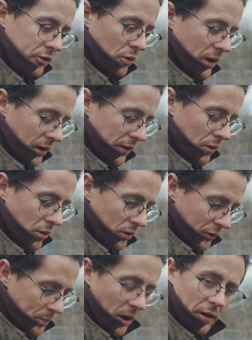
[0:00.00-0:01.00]
soil in the
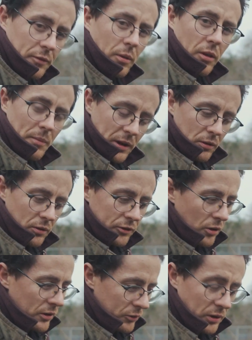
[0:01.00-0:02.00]
hole as possible. The mineral
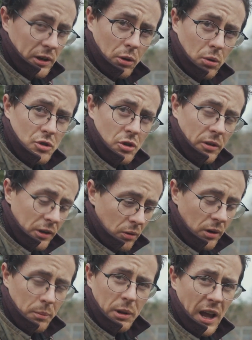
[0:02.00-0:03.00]
soil is really crucial. You
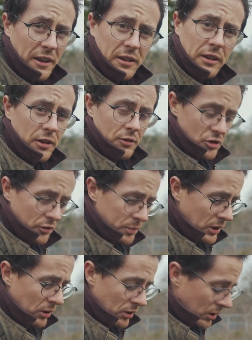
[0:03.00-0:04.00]
don't want to plant into just
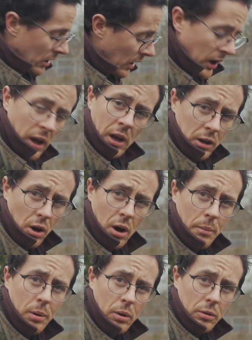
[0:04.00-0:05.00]
pure
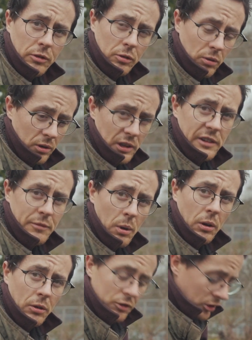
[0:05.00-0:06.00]
compost or leaf
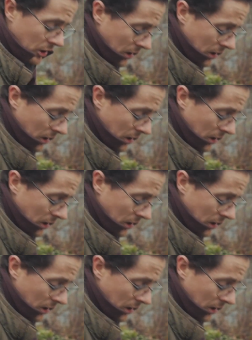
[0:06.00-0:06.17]
mulch.